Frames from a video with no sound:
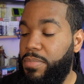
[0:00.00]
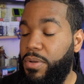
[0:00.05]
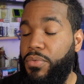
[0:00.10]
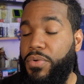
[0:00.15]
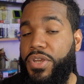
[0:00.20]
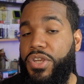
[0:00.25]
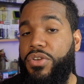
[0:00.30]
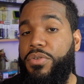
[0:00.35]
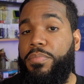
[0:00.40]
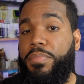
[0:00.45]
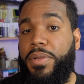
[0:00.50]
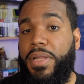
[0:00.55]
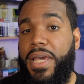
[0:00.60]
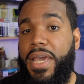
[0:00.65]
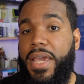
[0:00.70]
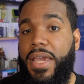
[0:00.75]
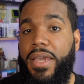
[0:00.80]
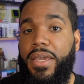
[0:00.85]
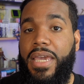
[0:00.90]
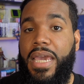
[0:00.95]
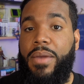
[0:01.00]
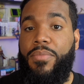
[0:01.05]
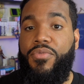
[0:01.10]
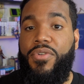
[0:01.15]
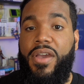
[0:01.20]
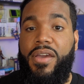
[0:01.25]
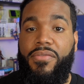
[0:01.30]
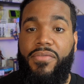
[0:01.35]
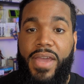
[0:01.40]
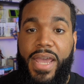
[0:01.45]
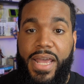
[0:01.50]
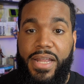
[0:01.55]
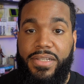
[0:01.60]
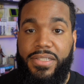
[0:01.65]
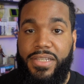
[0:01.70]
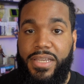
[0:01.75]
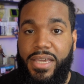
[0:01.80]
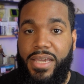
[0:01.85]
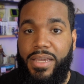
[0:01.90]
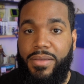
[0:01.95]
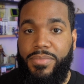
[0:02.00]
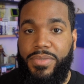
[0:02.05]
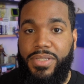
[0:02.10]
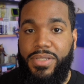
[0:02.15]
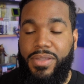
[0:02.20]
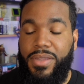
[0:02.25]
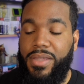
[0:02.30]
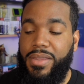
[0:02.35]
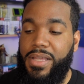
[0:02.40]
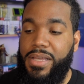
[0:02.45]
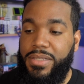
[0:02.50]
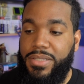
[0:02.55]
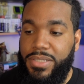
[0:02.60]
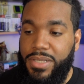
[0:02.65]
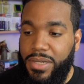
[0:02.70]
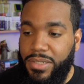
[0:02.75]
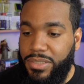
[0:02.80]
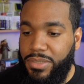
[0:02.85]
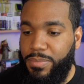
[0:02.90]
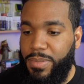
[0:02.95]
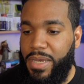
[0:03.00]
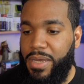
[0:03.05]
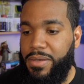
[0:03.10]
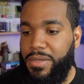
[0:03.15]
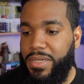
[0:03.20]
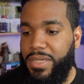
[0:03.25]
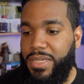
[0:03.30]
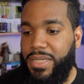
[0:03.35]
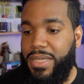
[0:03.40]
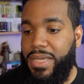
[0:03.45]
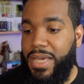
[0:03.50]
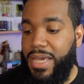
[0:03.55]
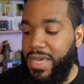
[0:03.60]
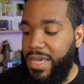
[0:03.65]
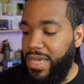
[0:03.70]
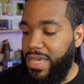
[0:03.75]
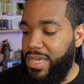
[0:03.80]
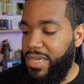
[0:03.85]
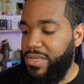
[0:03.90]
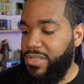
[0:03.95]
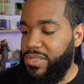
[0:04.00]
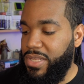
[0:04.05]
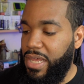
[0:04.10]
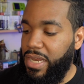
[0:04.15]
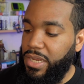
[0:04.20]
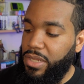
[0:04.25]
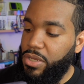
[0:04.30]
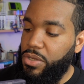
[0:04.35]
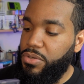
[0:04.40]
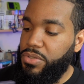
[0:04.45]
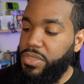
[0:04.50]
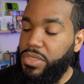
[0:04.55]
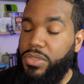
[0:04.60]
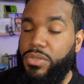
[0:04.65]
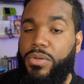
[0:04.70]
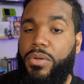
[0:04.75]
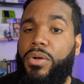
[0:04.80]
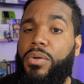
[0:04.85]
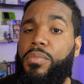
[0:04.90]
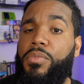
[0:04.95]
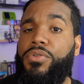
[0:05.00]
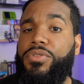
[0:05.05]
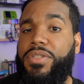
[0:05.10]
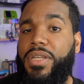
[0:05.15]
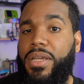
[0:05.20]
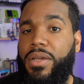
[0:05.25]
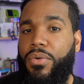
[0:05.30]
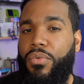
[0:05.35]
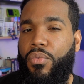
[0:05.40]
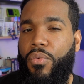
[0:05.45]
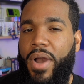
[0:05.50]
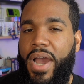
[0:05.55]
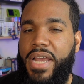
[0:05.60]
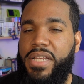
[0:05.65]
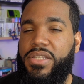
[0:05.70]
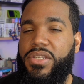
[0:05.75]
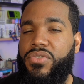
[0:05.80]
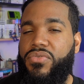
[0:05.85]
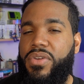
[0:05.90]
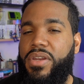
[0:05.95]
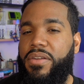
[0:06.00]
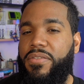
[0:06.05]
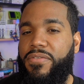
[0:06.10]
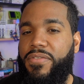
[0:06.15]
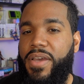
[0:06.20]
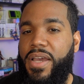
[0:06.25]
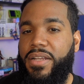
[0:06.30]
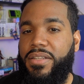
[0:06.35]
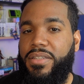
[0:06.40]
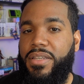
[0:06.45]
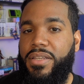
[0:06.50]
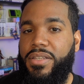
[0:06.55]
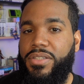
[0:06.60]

But when you play Game Boy Advance games, the thing that sucks about it is that it goes into almost like a widescreen effect.